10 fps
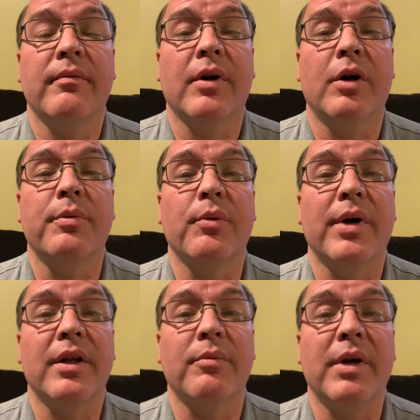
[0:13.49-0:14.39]
Hope you're
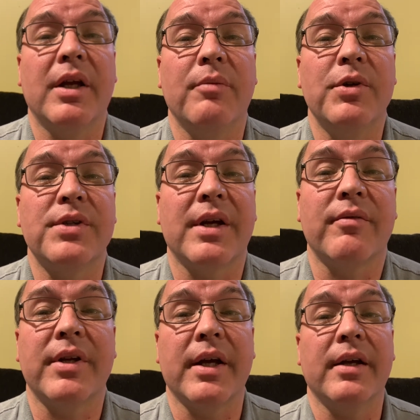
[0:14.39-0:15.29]
well and making music
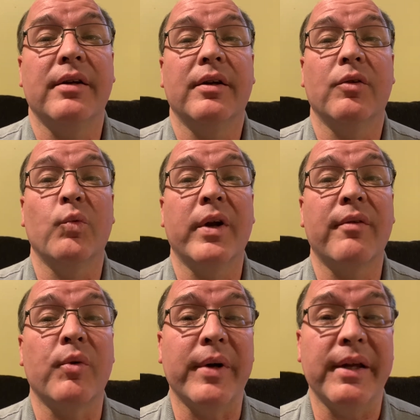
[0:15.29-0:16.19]
every day in
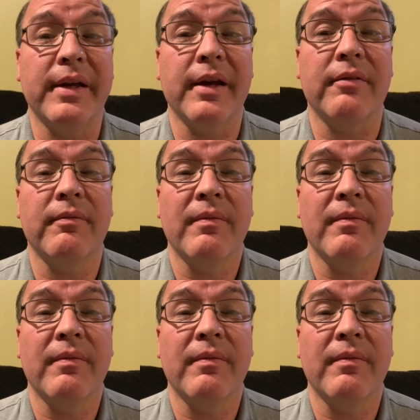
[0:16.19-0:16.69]
whatever way you can.